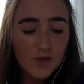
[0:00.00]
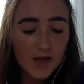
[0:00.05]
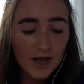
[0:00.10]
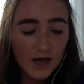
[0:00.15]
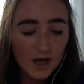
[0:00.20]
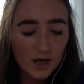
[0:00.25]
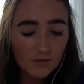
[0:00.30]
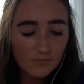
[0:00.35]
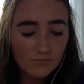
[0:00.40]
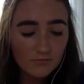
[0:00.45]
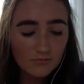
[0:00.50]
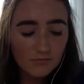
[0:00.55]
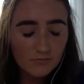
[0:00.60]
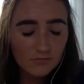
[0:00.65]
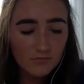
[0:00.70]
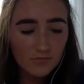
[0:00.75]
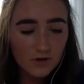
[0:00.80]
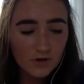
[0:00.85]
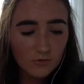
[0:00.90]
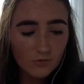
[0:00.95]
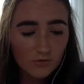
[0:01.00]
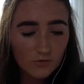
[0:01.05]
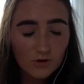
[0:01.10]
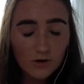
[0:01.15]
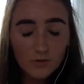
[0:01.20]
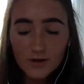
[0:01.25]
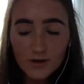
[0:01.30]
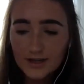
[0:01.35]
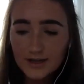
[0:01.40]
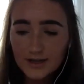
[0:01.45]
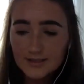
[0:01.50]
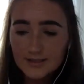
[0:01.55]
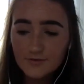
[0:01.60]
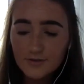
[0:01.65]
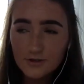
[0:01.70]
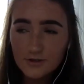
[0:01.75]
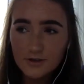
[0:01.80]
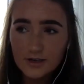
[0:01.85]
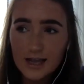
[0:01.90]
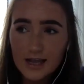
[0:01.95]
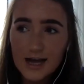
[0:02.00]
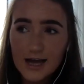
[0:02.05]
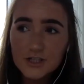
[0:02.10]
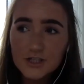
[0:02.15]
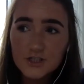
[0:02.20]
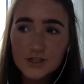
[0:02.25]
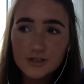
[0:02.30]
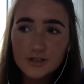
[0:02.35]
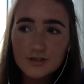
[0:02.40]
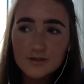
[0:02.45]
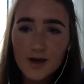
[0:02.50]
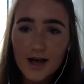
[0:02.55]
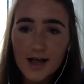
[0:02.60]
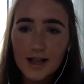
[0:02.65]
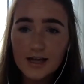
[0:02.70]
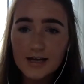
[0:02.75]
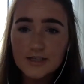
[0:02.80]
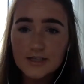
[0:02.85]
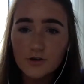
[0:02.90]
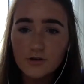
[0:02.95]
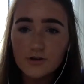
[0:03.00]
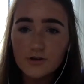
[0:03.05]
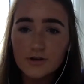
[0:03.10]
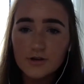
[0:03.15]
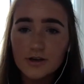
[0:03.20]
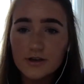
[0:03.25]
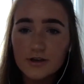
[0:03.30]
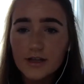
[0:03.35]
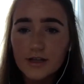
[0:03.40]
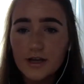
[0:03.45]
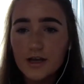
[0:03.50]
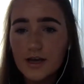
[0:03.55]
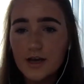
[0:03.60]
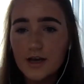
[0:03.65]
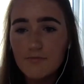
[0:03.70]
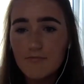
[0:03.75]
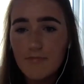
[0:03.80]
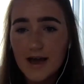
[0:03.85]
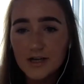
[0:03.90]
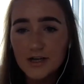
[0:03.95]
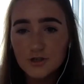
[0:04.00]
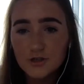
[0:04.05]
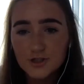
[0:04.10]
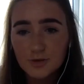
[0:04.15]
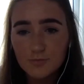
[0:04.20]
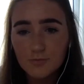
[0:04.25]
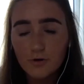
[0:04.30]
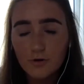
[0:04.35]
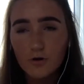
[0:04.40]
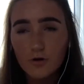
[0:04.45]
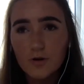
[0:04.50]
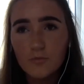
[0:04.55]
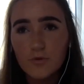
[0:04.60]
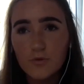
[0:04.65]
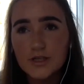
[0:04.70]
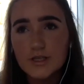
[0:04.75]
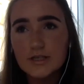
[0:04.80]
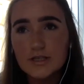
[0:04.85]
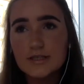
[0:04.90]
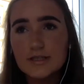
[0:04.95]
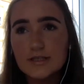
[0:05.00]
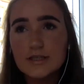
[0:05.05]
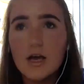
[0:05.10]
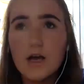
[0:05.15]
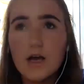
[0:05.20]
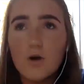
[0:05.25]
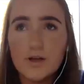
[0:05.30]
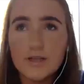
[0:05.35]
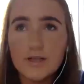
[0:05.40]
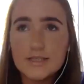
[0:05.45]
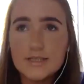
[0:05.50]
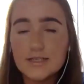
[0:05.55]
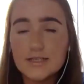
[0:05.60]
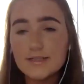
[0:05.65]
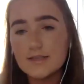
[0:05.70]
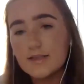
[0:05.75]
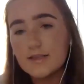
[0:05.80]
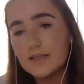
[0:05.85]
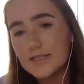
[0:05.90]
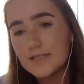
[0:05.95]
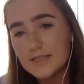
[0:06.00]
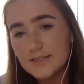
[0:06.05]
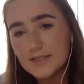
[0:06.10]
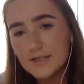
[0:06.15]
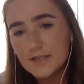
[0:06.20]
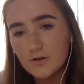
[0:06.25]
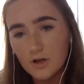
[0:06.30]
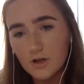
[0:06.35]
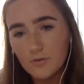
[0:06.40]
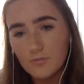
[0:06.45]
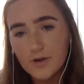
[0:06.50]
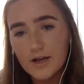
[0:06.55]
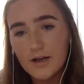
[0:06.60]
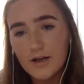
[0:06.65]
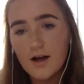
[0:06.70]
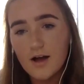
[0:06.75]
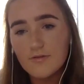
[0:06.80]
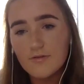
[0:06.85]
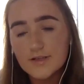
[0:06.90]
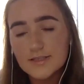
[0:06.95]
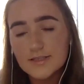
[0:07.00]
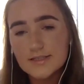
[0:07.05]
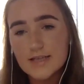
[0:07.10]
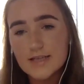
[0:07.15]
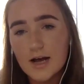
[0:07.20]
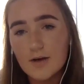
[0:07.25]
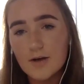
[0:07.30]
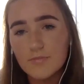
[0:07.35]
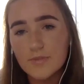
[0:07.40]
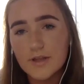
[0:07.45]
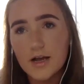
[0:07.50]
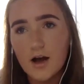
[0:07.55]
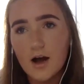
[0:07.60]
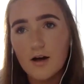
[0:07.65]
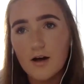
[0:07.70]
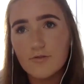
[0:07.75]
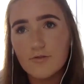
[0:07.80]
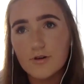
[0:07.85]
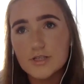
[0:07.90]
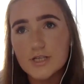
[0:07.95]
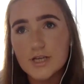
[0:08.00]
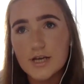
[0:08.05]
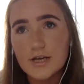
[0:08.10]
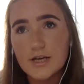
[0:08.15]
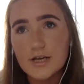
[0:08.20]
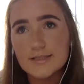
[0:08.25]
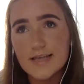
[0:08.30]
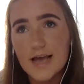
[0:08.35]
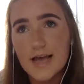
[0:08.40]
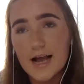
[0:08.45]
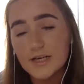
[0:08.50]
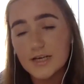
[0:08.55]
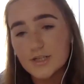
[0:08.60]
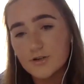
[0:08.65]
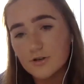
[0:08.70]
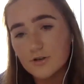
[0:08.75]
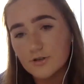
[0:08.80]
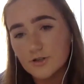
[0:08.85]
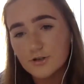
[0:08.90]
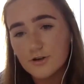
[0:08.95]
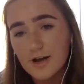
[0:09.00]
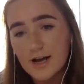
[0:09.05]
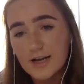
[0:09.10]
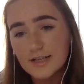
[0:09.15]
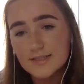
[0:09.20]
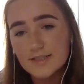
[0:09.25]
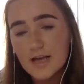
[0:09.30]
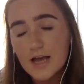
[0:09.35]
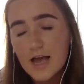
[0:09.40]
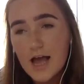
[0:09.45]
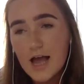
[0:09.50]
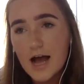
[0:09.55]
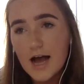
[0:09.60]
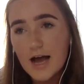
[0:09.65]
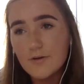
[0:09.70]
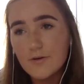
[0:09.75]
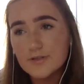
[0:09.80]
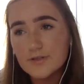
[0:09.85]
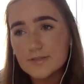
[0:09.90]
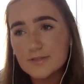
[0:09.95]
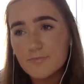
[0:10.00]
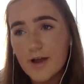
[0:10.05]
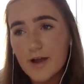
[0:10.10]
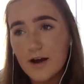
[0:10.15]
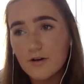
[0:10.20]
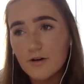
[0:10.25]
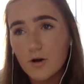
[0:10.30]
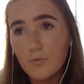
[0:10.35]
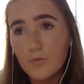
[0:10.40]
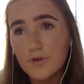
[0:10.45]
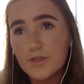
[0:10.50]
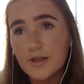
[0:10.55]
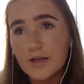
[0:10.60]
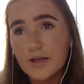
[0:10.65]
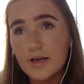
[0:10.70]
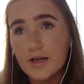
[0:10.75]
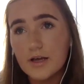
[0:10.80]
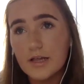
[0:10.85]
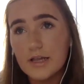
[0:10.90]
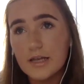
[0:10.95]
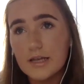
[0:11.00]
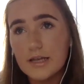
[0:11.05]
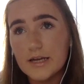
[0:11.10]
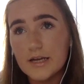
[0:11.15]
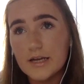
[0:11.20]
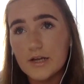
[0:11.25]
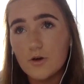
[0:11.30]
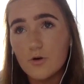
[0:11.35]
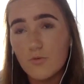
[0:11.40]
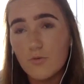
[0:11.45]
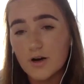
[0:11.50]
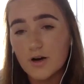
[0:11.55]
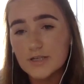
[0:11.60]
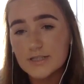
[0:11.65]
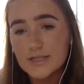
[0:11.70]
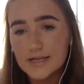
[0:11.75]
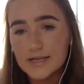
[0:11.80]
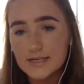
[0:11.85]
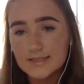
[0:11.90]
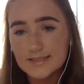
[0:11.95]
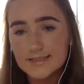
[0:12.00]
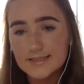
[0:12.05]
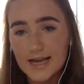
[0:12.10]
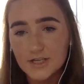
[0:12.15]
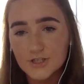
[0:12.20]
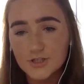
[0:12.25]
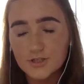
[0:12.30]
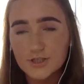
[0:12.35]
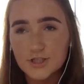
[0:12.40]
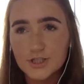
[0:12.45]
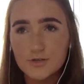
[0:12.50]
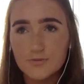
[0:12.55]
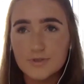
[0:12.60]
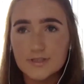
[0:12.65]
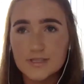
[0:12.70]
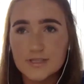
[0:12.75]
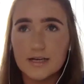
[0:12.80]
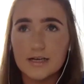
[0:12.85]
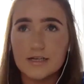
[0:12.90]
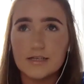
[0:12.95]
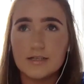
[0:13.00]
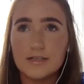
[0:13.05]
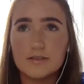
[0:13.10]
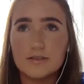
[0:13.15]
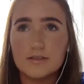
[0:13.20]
What else have I done? Last year as well, I done the mentorship program, which is with the DCU Alumni Office. They offer to second year undergrads. I was paired up with a lady who worked in Accenture. She was a